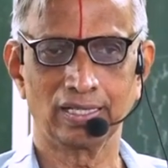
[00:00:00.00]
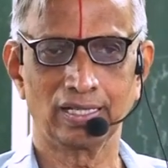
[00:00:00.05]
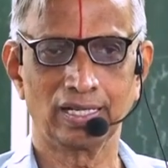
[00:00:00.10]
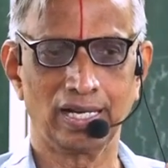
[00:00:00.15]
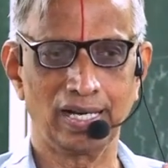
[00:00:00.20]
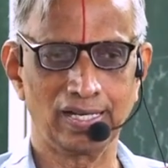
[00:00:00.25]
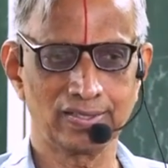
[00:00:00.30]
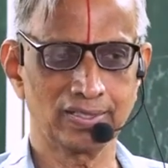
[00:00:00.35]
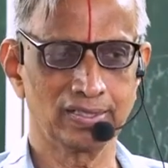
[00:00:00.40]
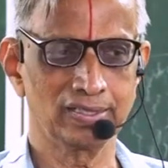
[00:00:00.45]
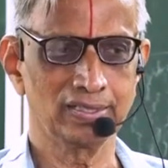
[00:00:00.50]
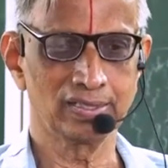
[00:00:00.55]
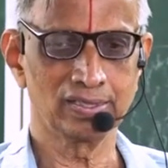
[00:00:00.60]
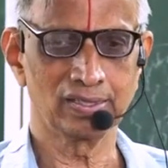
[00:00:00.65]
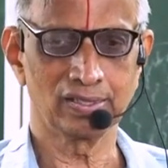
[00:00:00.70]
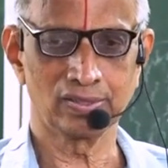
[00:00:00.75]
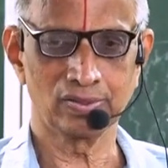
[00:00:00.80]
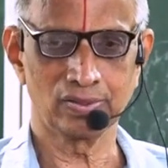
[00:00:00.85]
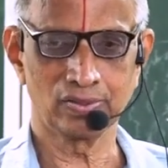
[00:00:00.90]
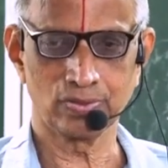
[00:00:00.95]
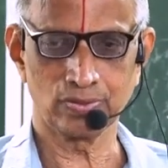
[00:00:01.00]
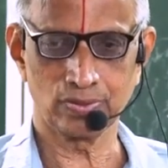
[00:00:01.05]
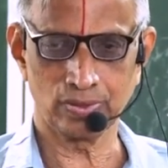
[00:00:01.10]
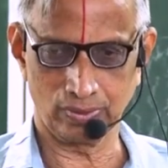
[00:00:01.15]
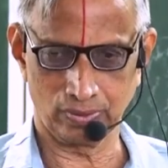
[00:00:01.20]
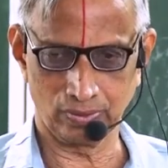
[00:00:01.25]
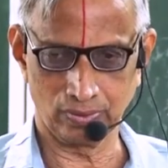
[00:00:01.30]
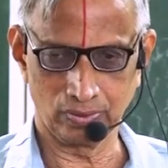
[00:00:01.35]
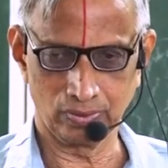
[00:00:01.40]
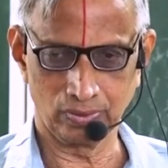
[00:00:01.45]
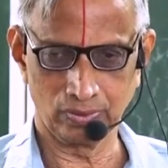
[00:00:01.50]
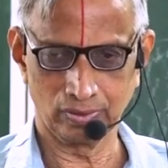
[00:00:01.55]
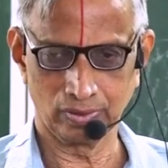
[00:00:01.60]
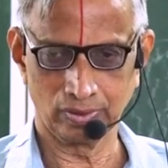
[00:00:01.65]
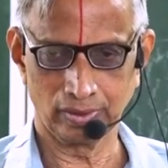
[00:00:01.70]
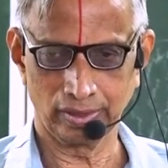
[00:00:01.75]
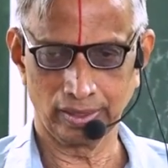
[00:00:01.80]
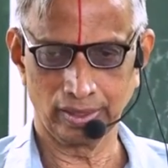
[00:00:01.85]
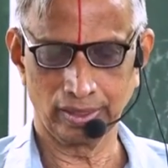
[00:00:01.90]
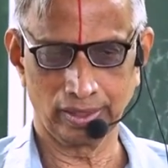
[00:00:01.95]
has a 0
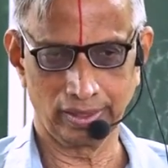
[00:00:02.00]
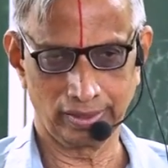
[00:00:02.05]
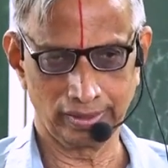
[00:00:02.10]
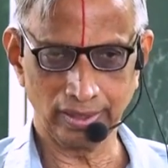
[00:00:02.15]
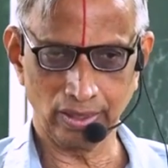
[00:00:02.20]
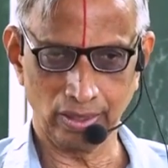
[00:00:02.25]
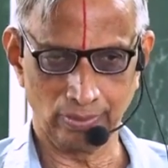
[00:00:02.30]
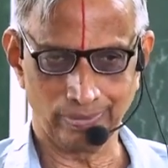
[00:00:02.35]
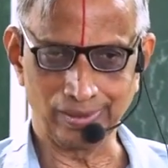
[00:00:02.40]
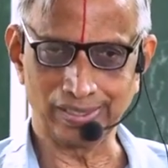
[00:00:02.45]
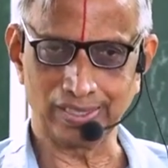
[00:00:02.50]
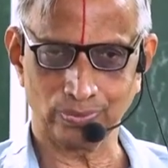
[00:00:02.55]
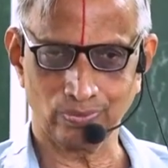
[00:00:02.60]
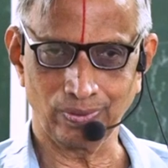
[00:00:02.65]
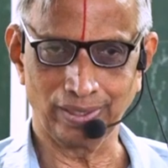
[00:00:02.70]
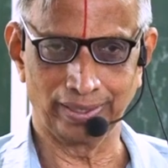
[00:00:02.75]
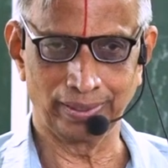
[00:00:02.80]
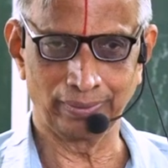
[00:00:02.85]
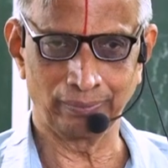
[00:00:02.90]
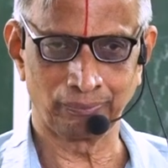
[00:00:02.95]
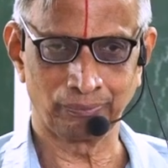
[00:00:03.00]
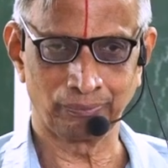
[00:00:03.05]
in the complex plane.